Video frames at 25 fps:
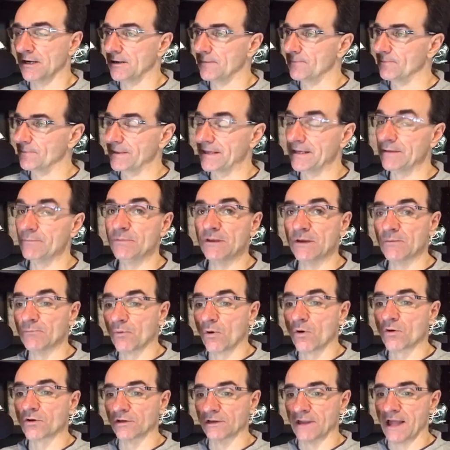He'd
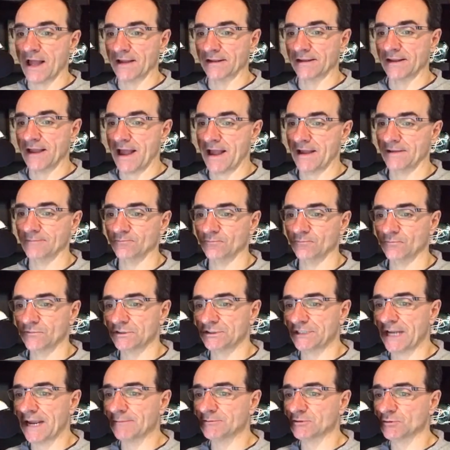be a borderline guy.
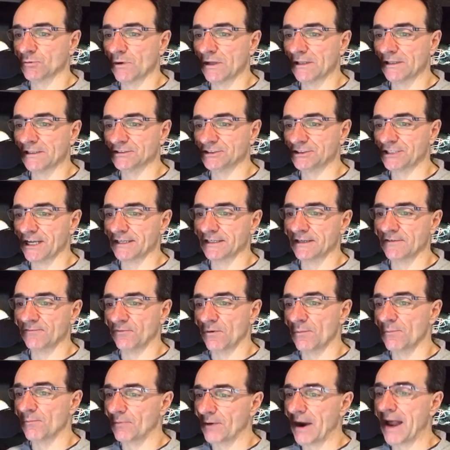James Willis checking
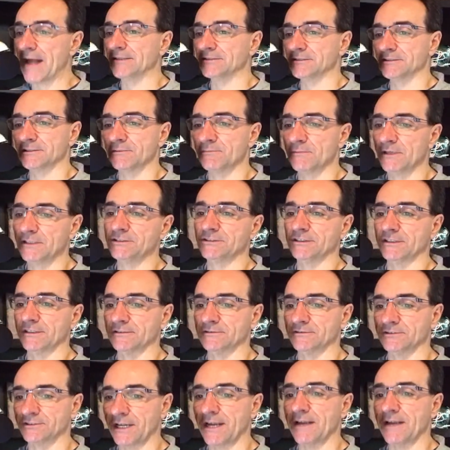in from Bronson, Michigan.